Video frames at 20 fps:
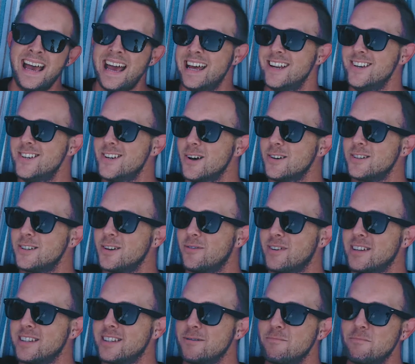And Joseph
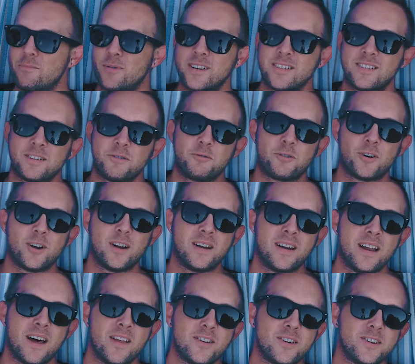is in prison for
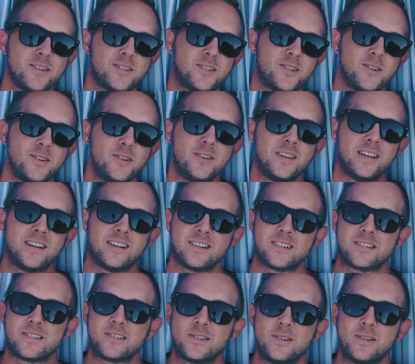another 2 years.